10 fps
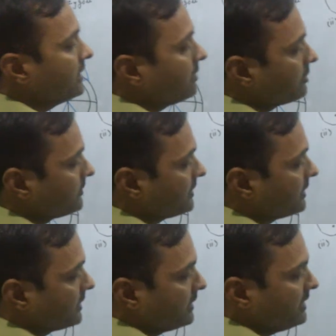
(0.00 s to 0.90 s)
out of
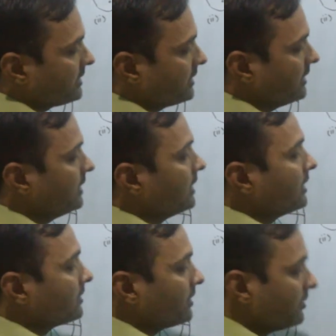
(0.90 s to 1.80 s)
16 cells,
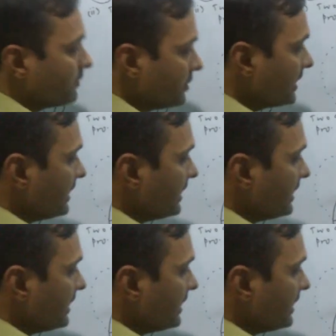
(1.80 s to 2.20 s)
the upper